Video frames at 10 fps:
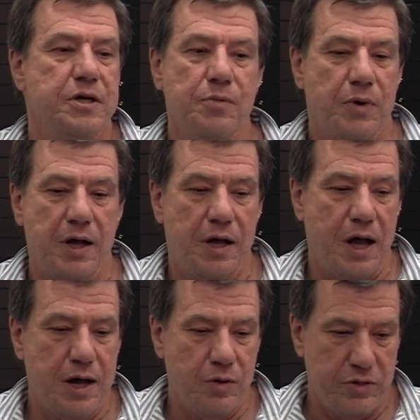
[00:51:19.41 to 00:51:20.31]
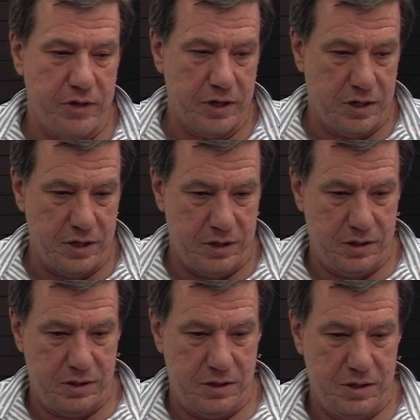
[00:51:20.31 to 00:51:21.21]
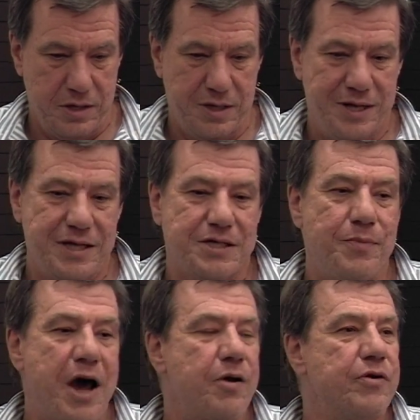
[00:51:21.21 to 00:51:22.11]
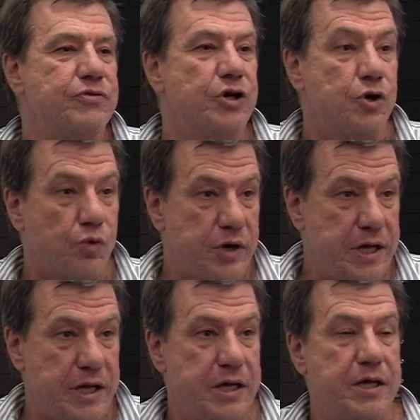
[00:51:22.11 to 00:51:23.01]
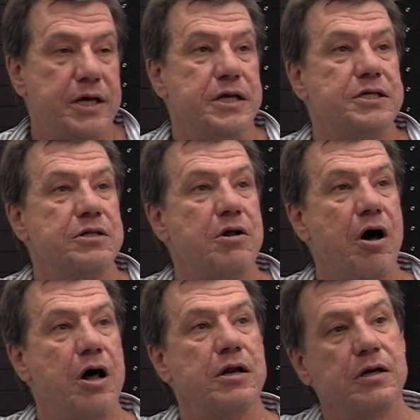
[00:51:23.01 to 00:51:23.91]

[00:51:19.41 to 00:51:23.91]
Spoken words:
But I don't think that it's a matter of degree. It's not